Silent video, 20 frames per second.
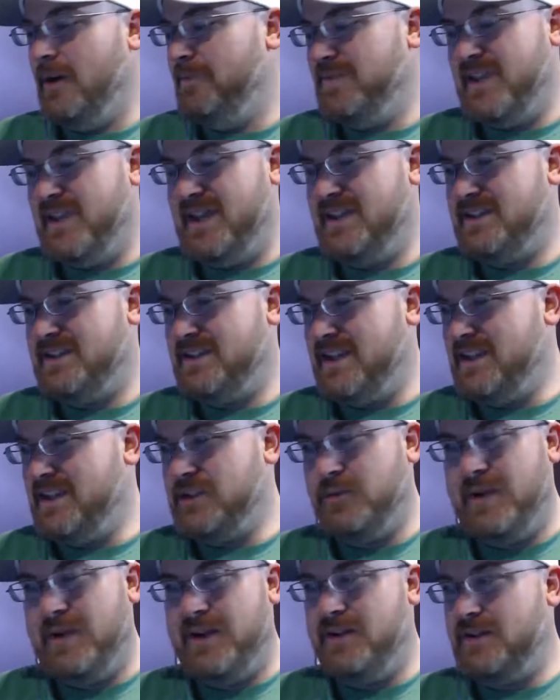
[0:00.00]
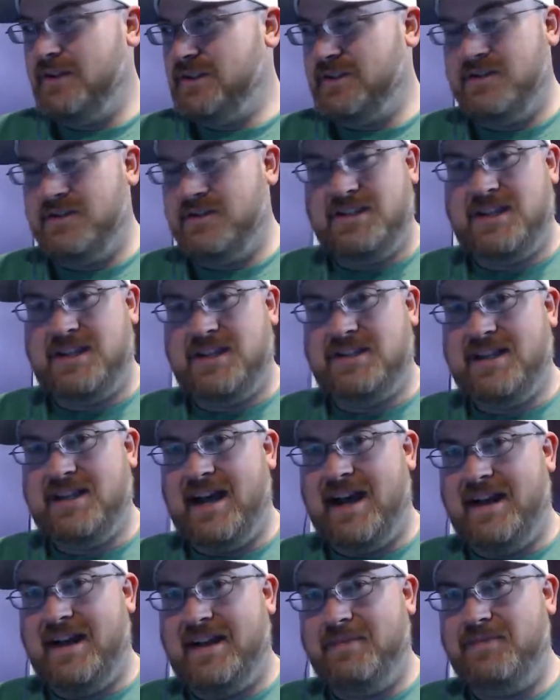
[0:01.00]
he's the winner, so he's
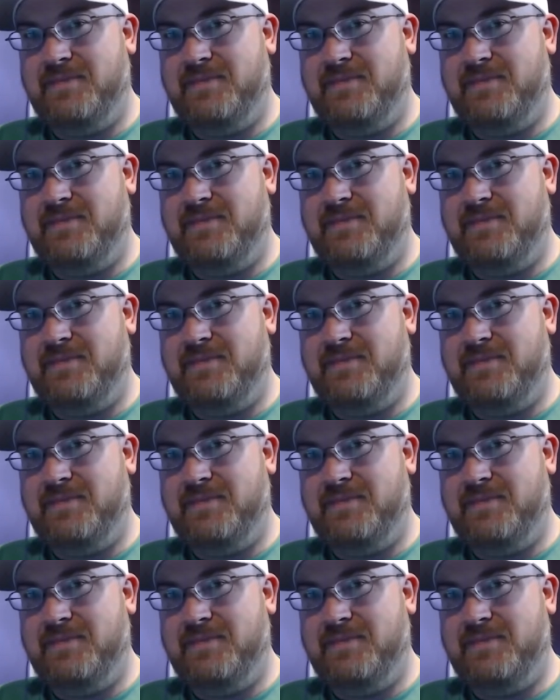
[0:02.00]
got it.